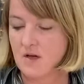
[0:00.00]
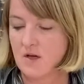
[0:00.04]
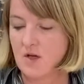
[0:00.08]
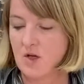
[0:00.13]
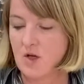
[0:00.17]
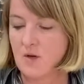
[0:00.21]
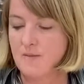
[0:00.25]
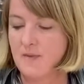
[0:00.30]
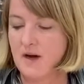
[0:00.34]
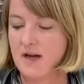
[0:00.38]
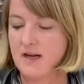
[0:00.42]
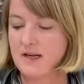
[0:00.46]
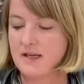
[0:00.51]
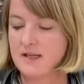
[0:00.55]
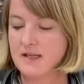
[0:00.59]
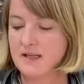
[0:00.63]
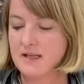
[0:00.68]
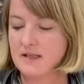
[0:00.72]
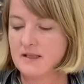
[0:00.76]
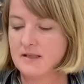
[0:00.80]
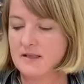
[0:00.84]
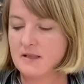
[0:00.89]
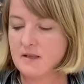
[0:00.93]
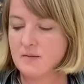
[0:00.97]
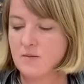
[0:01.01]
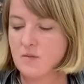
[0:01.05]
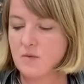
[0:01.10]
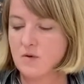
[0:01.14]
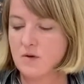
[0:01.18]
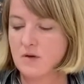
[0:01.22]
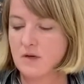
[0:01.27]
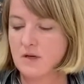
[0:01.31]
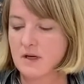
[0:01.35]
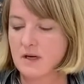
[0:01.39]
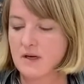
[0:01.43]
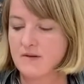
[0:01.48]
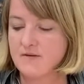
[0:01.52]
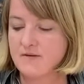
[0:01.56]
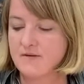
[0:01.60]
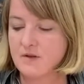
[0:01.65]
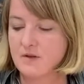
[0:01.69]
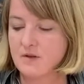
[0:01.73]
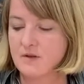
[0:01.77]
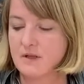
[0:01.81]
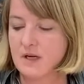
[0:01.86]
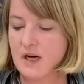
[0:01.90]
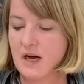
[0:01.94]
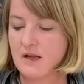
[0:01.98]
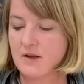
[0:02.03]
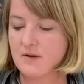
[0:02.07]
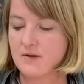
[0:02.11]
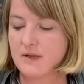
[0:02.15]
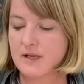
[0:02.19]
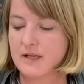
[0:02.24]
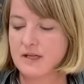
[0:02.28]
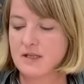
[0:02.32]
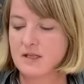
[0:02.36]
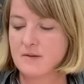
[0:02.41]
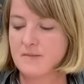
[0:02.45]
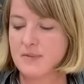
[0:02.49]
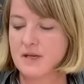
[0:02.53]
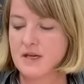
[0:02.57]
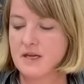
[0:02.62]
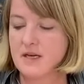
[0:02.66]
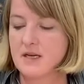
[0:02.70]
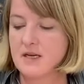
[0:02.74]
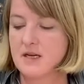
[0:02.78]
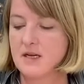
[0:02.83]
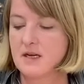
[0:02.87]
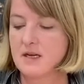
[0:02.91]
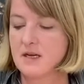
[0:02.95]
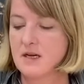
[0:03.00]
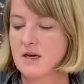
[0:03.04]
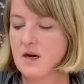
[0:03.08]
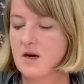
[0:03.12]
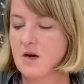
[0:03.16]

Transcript: You might need a little more food coloring depending